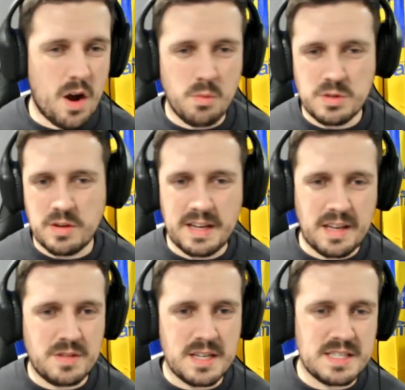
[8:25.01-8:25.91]
always kind of
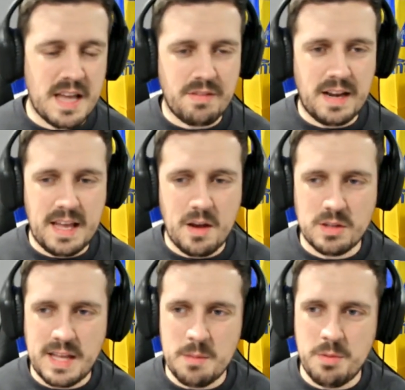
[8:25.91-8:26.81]
gives you a 7, 8 out
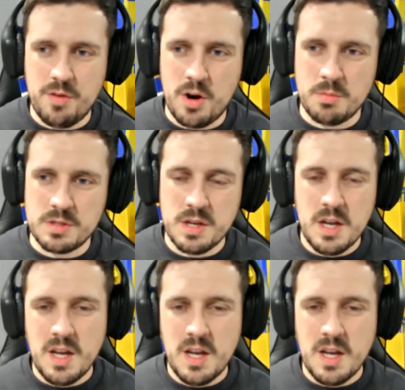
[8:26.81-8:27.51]
of 10 performance.